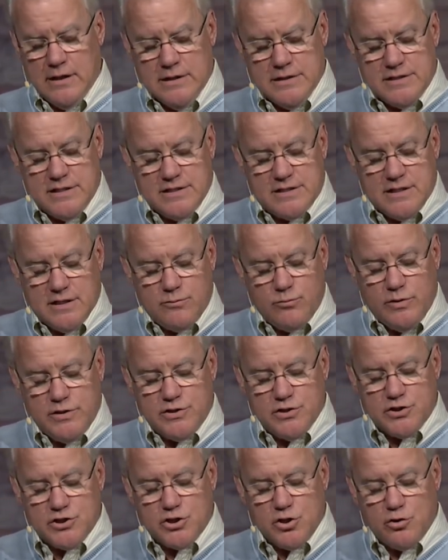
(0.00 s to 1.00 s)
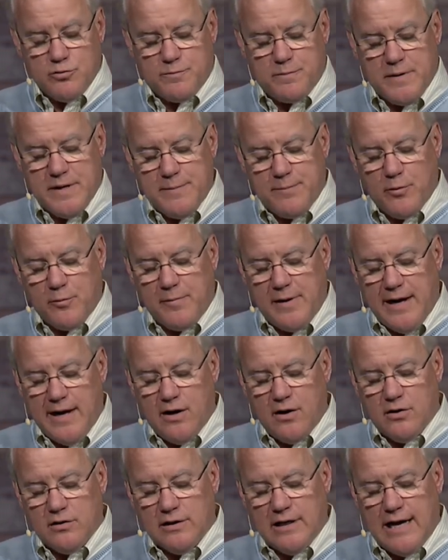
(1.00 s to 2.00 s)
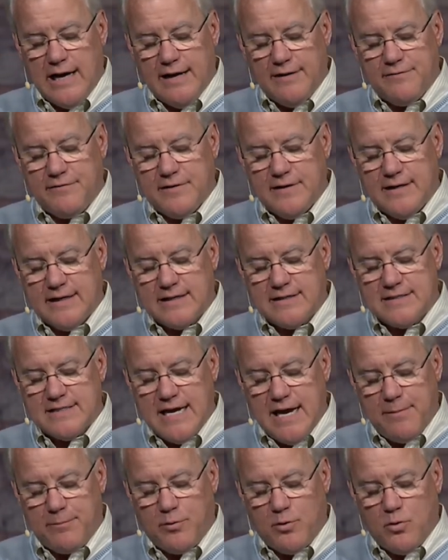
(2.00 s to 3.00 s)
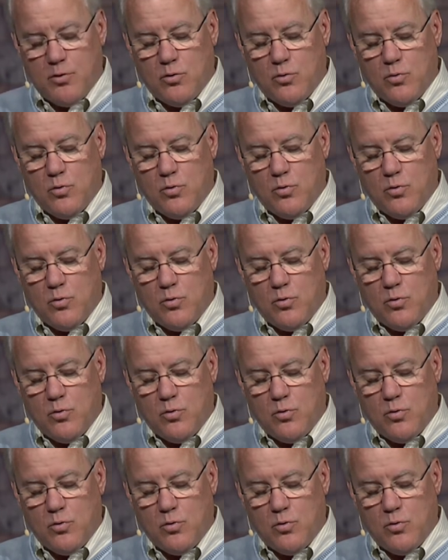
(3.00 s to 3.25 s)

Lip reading: She said, "We just showed people by our life and example